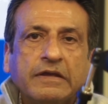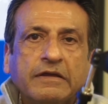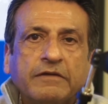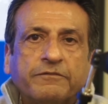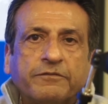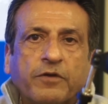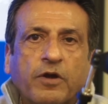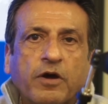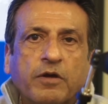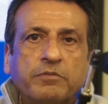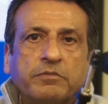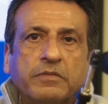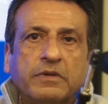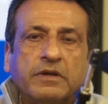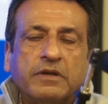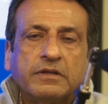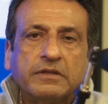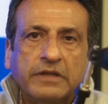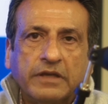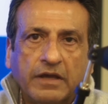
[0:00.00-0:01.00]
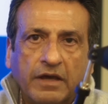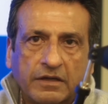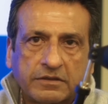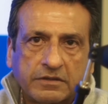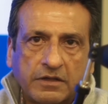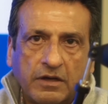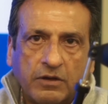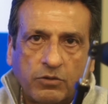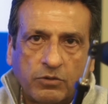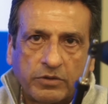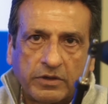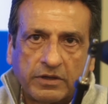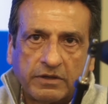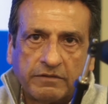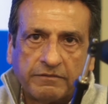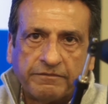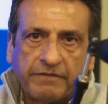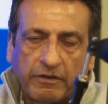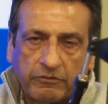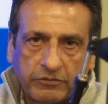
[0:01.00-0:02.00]
from the Alka Ohri
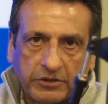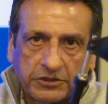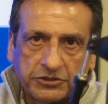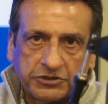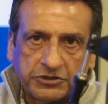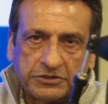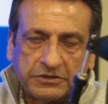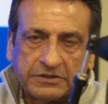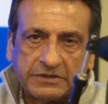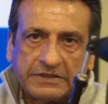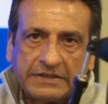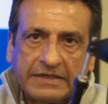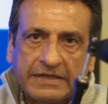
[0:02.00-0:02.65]
Foundation,